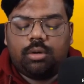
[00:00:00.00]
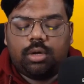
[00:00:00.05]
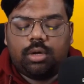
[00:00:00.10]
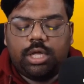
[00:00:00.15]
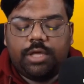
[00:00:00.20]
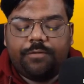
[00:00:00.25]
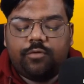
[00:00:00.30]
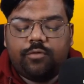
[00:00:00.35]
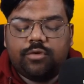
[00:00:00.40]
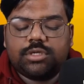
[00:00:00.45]

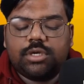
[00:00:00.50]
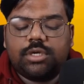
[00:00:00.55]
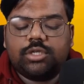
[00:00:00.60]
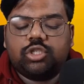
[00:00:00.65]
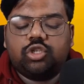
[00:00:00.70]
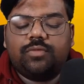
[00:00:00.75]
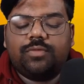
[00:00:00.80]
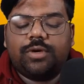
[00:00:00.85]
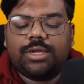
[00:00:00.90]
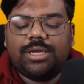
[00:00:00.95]
if you search
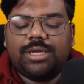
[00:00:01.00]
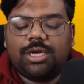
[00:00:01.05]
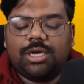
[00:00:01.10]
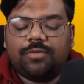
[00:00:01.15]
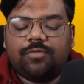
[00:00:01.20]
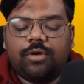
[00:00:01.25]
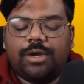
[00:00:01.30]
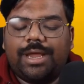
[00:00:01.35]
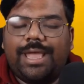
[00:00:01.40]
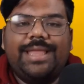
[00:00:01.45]
over here
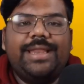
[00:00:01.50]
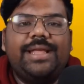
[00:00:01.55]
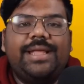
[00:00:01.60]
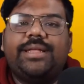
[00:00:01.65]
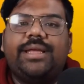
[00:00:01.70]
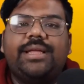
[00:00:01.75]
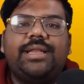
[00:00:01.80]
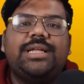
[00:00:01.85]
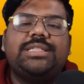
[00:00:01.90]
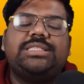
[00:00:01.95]
for
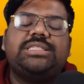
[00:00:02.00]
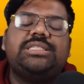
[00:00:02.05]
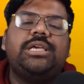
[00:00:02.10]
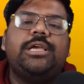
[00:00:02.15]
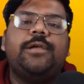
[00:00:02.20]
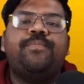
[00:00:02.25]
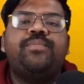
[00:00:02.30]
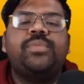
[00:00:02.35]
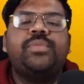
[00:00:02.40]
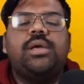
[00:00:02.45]
anything, let's
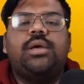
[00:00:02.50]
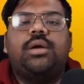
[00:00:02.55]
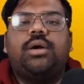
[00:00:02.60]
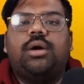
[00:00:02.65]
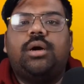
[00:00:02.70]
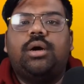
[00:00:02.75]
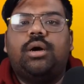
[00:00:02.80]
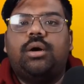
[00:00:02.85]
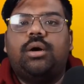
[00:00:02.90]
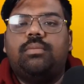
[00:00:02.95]
say
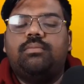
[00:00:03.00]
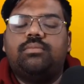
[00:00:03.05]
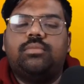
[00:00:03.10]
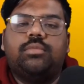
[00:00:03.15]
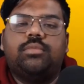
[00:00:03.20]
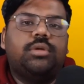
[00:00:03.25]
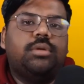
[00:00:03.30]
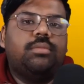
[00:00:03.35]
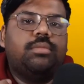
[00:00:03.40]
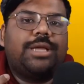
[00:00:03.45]

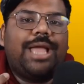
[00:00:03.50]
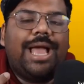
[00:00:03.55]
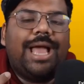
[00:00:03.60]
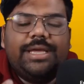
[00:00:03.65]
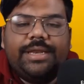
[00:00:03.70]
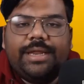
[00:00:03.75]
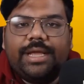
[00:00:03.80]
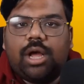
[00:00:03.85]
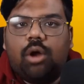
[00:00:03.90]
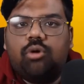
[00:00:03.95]

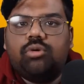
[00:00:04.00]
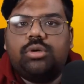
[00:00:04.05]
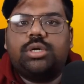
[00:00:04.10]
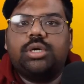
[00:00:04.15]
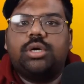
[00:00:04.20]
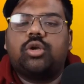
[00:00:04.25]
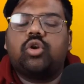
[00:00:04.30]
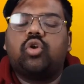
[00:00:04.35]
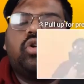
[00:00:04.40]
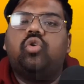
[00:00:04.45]
calorie
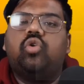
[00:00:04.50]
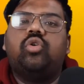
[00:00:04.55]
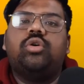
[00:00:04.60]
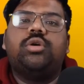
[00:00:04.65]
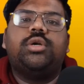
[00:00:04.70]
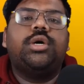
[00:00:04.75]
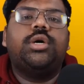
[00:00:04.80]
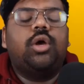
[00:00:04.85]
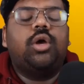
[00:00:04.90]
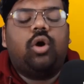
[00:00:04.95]
counter
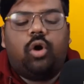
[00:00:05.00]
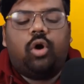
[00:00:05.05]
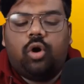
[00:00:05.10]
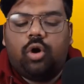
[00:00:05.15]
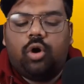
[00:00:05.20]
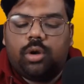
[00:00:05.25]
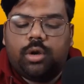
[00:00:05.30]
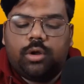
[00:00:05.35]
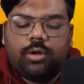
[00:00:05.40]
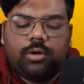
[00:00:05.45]
code
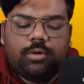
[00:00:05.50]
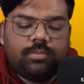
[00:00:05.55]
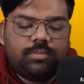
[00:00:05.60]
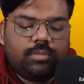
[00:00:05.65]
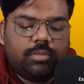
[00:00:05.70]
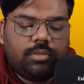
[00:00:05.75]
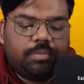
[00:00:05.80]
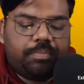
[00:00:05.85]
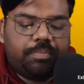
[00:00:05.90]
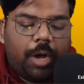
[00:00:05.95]
or
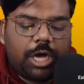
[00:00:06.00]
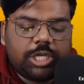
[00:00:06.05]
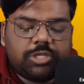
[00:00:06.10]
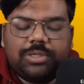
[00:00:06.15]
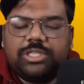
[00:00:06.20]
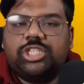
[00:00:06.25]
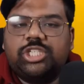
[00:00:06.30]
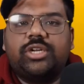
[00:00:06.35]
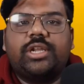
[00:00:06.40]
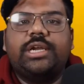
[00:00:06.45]
password
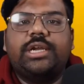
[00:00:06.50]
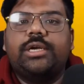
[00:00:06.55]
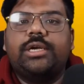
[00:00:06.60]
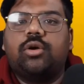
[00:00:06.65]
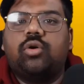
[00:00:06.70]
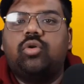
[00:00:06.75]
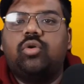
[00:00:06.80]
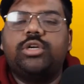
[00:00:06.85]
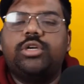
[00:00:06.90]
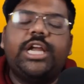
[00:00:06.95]
generator
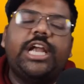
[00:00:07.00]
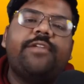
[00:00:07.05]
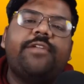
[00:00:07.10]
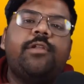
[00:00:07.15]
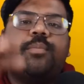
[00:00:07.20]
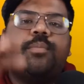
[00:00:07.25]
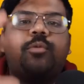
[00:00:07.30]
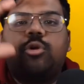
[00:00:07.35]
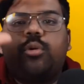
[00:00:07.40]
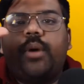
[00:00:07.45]
code, it will
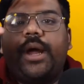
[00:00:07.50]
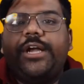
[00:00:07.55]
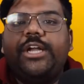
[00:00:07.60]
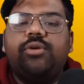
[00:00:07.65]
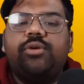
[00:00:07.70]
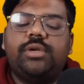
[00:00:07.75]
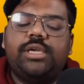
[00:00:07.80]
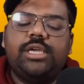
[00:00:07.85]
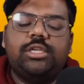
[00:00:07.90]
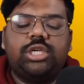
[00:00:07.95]
provide you
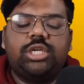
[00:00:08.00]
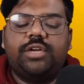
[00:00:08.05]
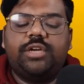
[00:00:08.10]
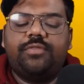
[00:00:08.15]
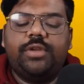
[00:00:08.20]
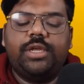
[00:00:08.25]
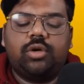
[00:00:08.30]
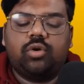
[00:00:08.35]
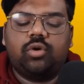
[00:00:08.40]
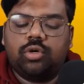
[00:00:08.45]
each and
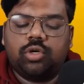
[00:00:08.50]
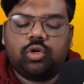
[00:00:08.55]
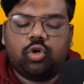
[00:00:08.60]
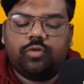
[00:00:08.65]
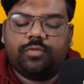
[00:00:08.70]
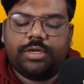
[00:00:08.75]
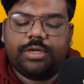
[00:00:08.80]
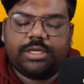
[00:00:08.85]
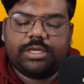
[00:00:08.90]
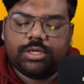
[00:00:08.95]
every code
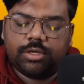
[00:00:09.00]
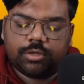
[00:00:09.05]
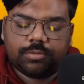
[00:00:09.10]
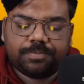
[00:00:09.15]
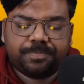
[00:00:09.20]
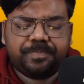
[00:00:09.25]
over here.